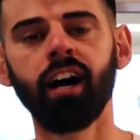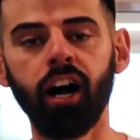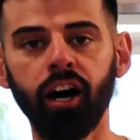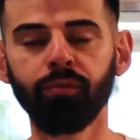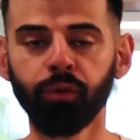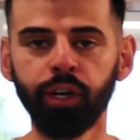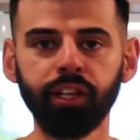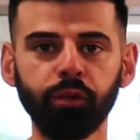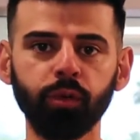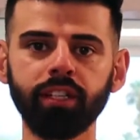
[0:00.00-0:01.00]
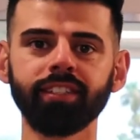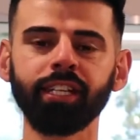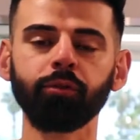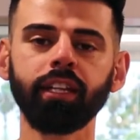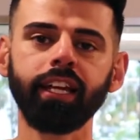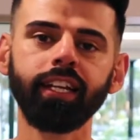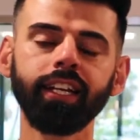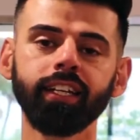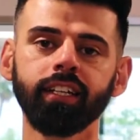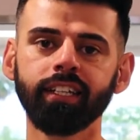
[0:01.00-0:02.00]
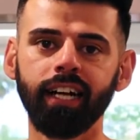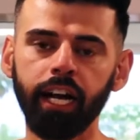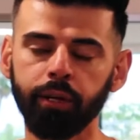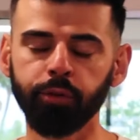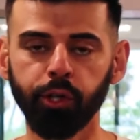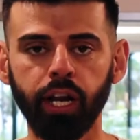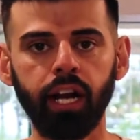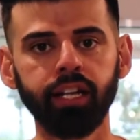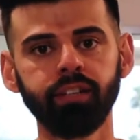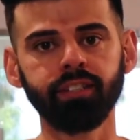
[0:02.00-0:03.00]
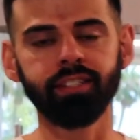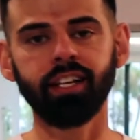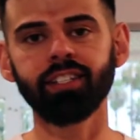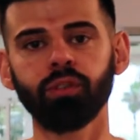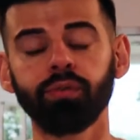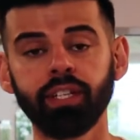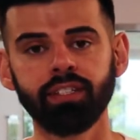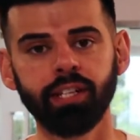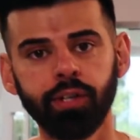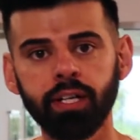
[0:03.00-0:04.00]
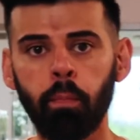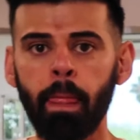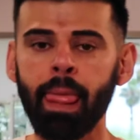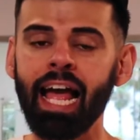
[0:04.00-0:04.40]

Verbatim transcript: Uh, for anything real estate related, I am your guy here in the Scottsdale, Phoenix area.